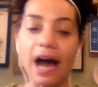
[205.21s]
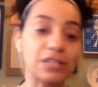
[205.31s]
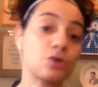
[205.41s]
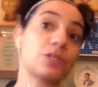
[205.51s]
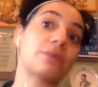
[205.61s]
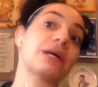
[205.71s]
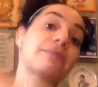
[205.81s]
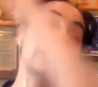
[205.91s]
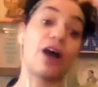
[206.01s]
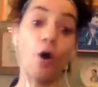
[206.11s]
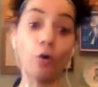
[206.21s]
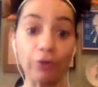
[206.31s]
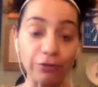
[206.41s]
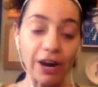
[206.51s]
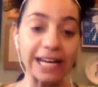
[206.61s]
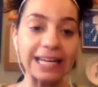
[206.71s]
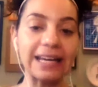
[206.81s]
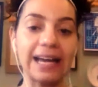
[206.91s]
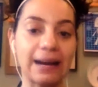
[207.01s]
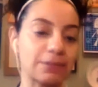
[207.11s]
So sometimes I overwrite
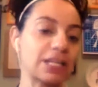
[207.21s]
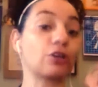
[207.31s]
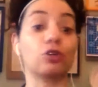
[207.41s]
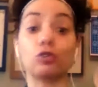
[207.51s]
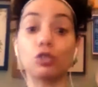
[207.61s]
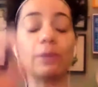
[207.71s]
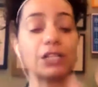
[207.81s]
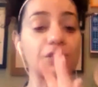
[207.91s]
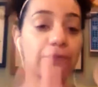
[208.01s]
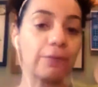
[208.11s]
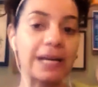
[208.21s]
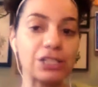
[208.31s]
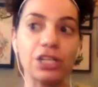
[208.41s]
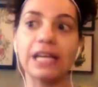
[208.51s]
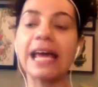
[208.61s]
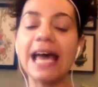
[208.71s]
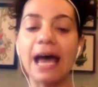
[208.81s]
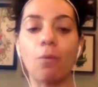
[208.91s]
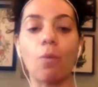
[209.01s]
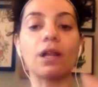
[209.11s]
and I'm telling you too much information.
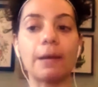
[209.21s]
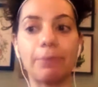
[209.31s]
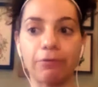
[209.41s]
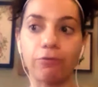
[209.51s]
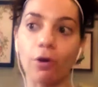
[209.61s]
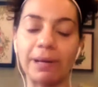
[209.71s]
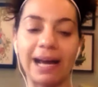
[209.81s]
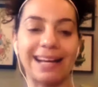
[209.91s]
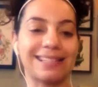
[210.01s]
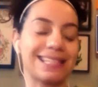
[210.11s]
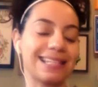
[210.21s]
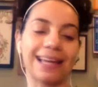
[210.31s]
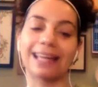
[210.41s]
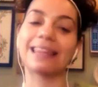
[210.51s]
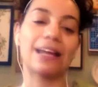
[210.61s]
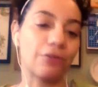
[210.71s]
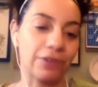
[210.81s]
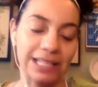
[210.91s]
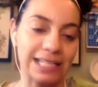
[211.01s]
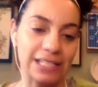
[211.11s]
And while I perform it, I can see like they don't
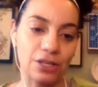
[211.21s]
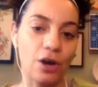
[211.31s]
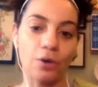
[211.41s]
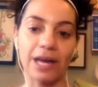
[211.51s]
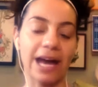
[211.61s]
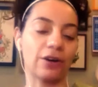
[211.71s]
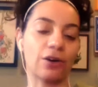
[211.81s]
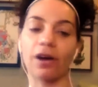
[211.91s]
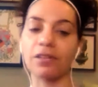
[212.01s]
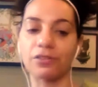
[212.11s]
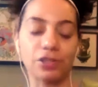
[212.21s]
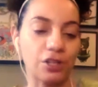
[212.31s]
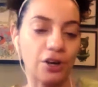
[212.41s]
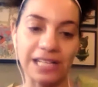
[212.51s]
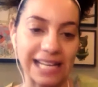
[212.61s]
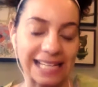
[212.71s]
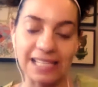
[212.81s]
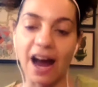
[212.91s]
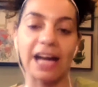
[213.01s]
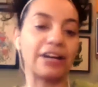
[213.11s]
really need to know that, or they're starting to get
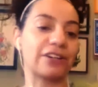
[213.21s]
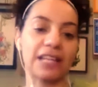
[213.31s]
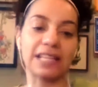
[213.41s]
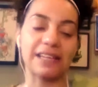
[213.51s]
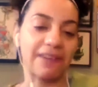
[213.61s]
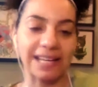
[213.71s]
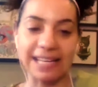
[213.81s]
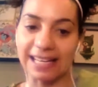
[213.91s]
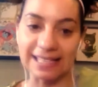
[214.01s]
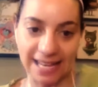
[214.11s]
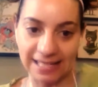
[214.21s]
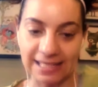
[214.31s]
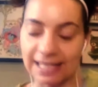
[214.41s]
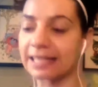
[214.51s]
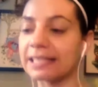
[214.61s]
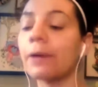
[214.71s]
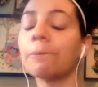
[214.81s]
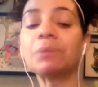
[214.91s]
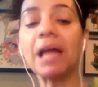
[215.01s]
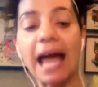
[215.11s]
tired. Let's see if I can condense this.
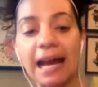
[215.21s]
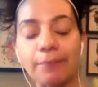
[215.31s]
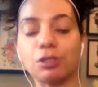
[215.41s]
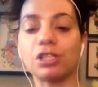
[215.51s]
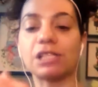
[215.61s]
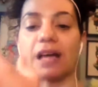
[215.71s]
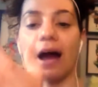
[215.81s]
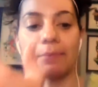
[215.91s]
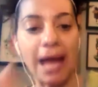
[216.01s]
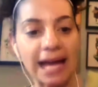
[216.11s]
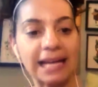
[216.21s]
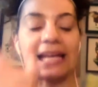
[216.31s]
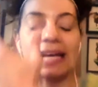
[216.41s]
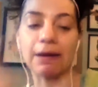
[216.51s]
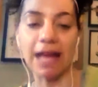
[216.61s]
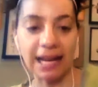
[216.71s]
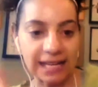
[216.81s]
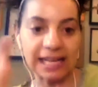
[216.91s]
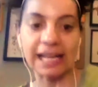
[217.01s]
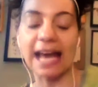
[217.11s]
And I'm editing and
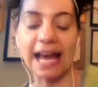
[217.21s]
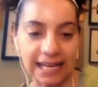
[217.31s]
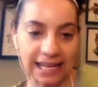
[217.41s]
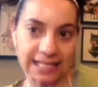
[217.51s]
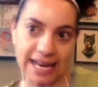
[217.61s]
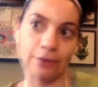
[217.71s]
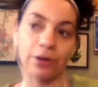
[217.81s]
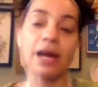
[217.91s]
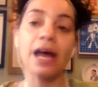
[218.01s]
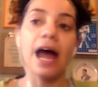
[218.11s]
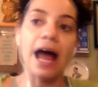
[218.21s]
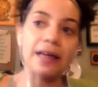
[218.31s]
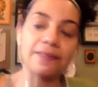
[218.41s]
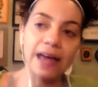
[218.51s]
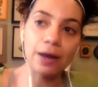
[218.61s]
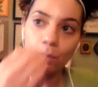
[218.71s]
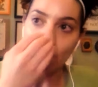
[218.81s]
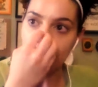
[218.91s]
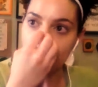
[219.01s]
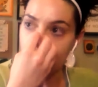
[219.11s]
editing and editing down. And then
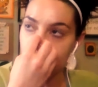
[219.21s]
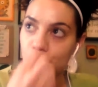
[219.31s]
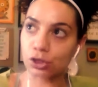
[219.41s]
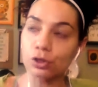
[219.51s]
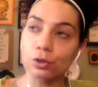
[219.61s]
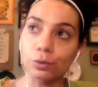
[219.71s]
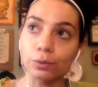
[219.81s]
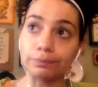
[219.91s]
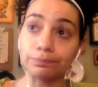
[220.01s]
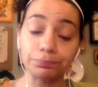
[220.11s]
when it comes to